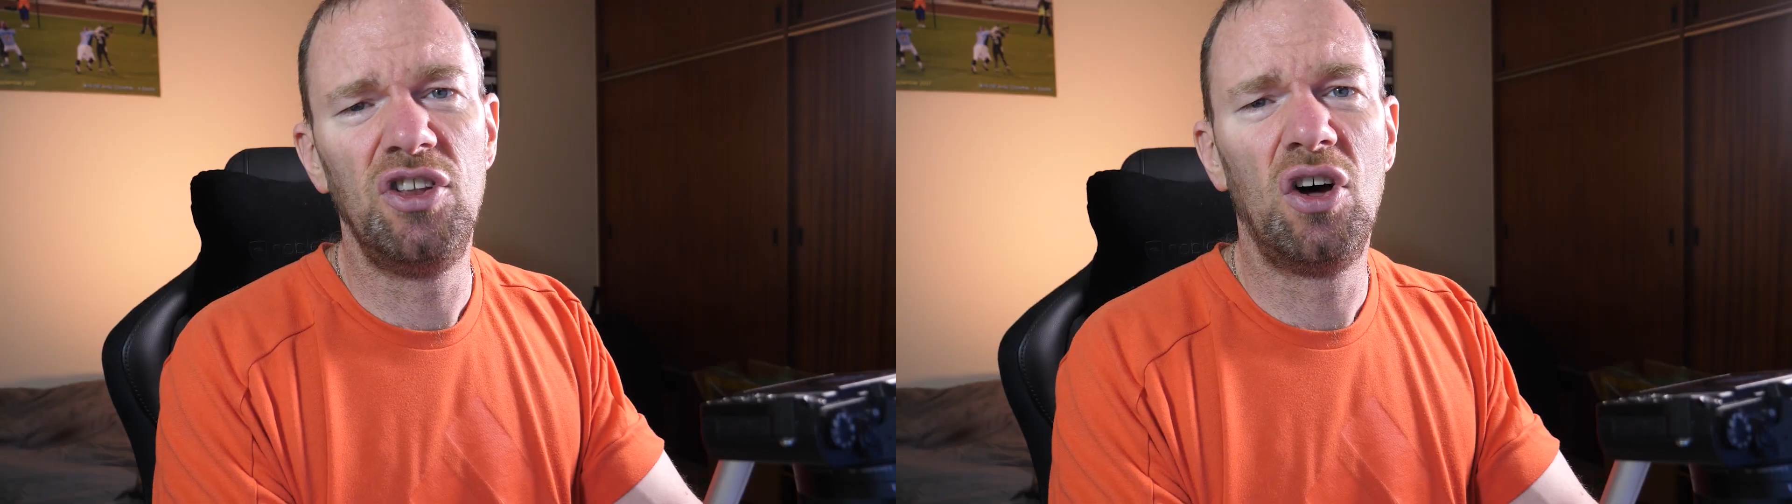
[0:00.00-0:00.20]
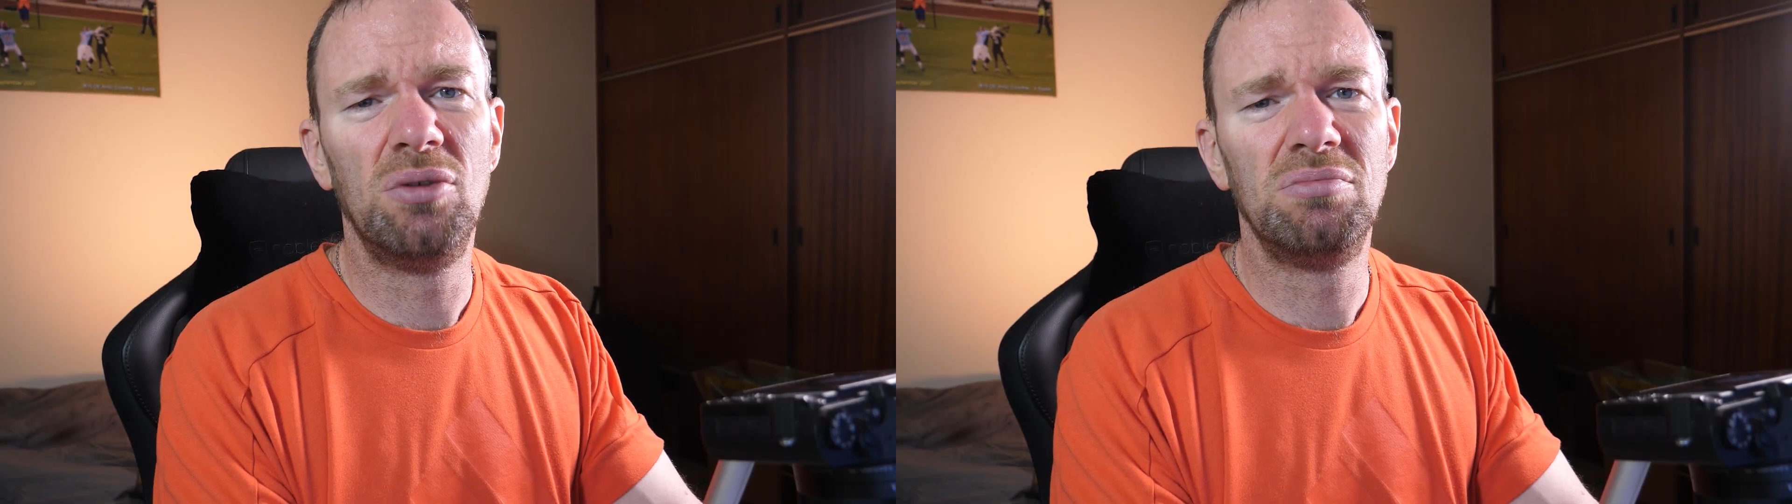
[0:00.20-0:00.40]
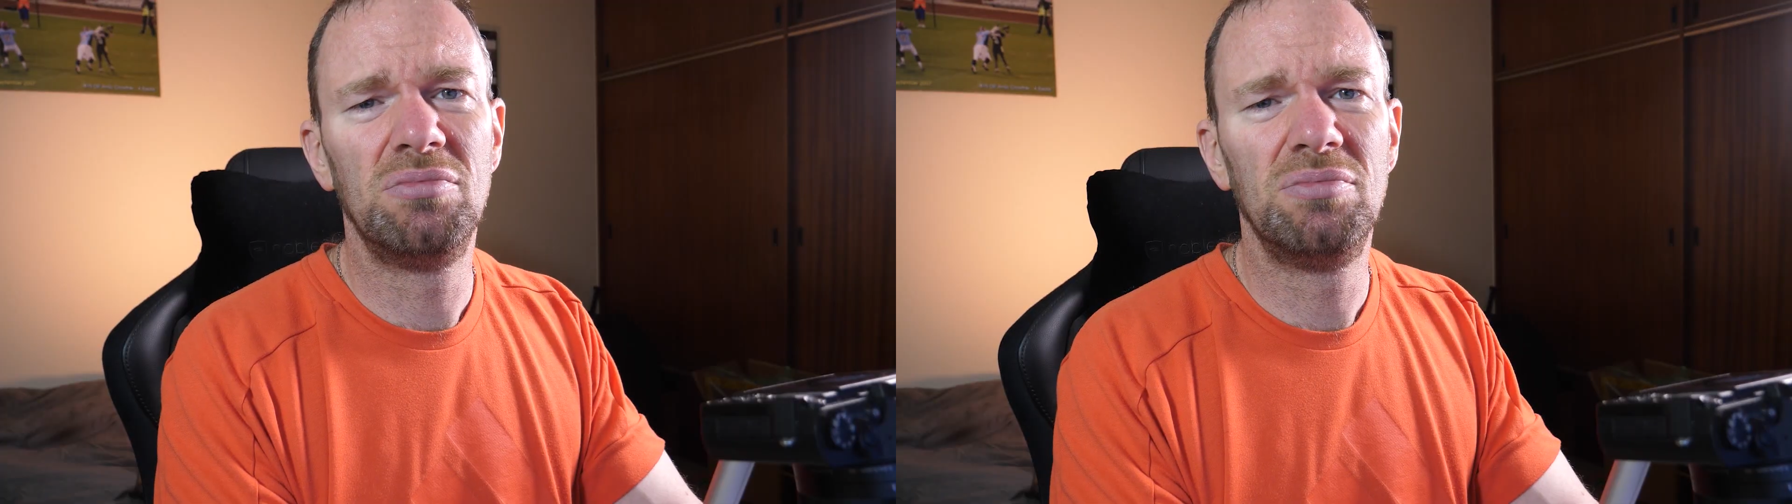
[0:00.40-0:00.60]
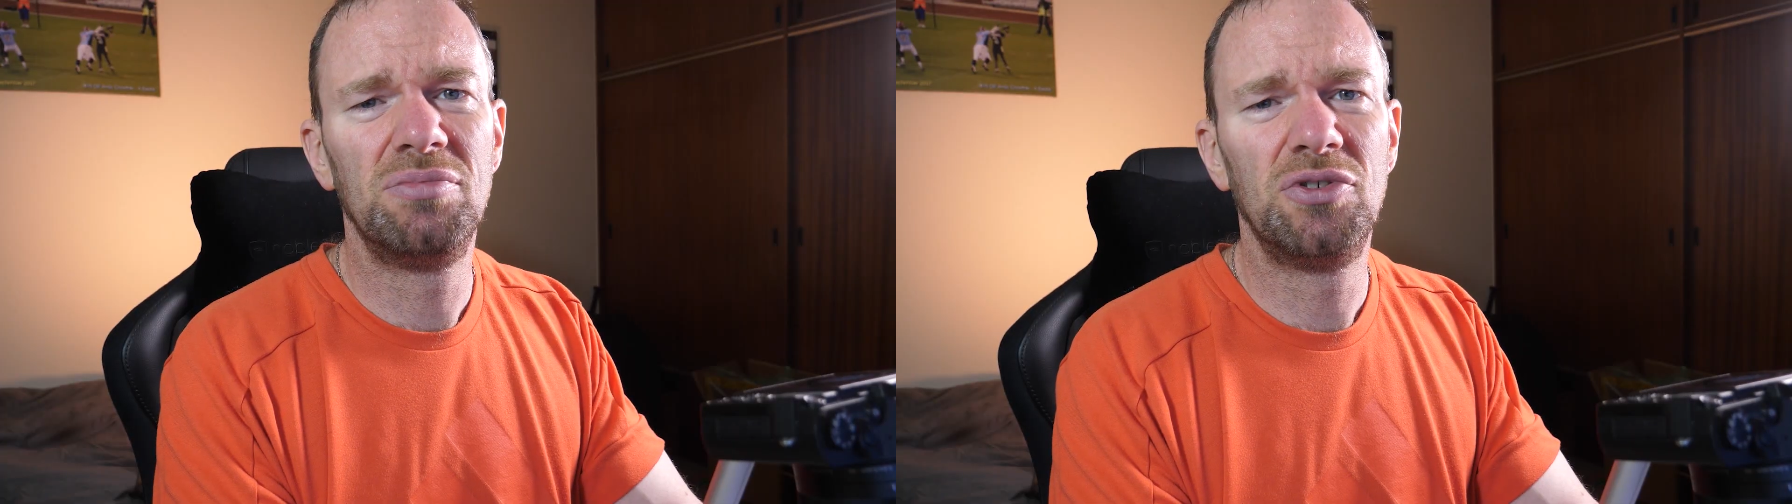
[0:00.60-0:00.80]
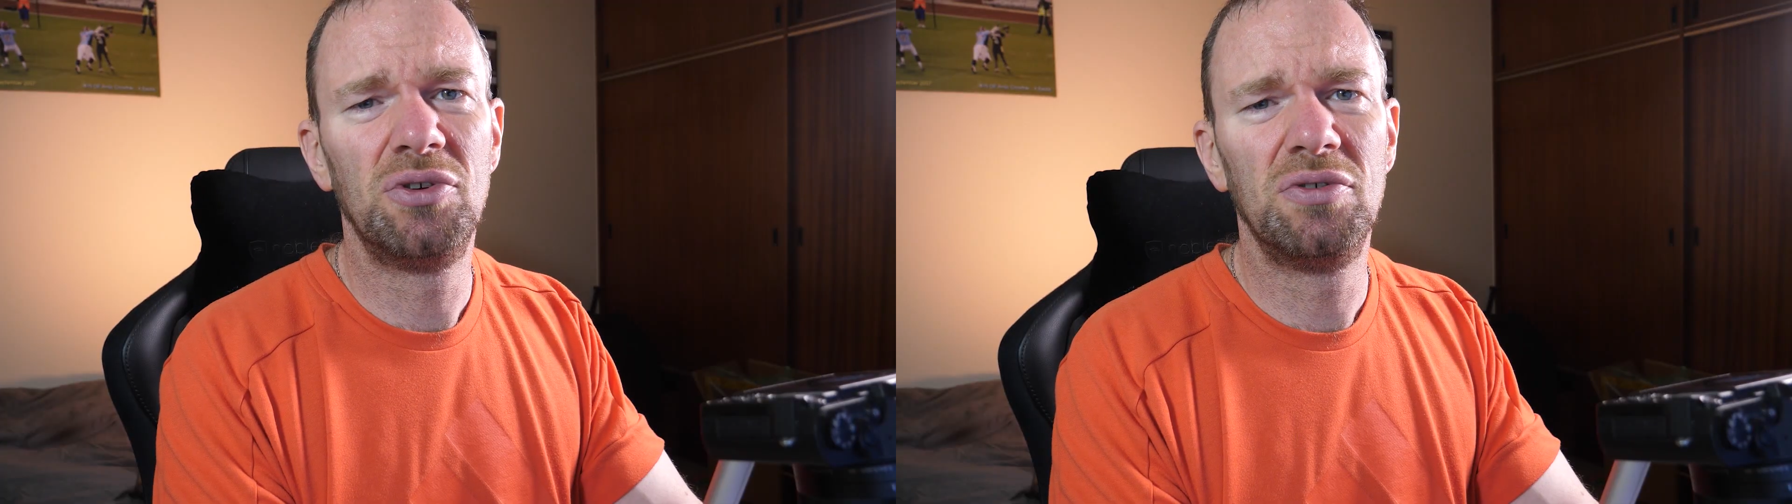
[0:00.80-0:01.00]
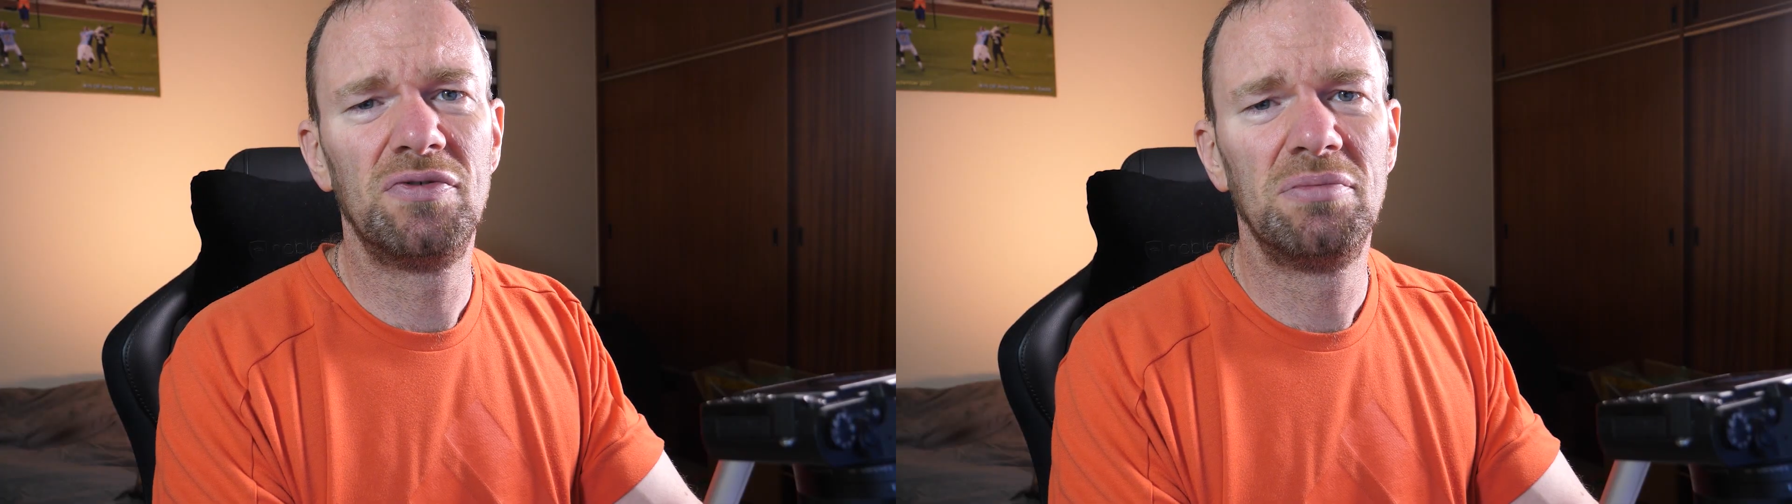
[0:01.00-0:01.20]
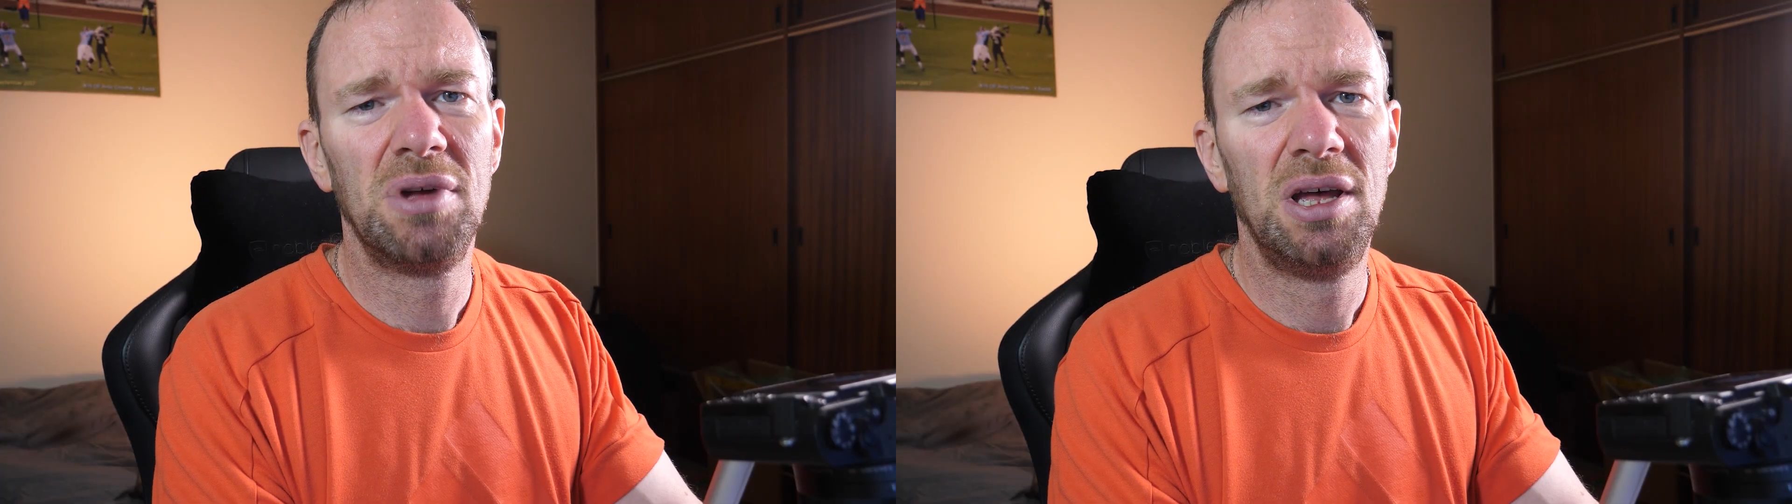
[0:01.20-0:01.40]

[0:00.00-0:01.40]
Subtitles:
not sort of